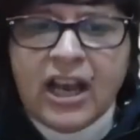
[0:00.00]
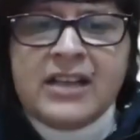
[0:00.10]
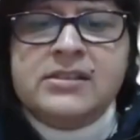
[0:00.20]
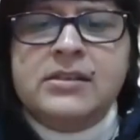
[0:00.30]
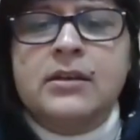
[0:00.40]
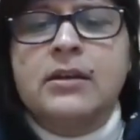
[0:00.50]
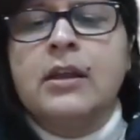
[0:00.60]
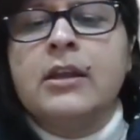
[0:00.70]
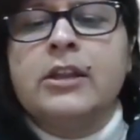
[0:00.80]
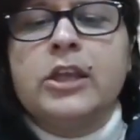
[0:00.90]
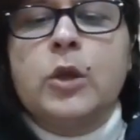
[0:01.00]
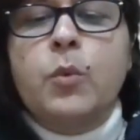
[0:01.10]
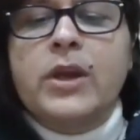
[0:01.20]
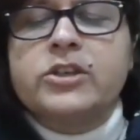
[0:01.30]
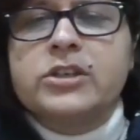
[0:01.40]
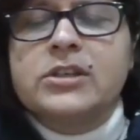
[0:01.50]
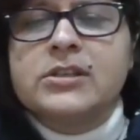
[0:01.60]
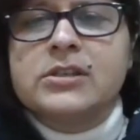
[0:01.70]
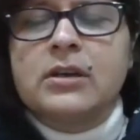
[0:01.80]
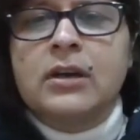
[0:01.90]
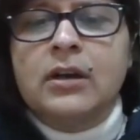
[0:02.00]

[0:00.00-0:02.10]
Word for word: answer the questions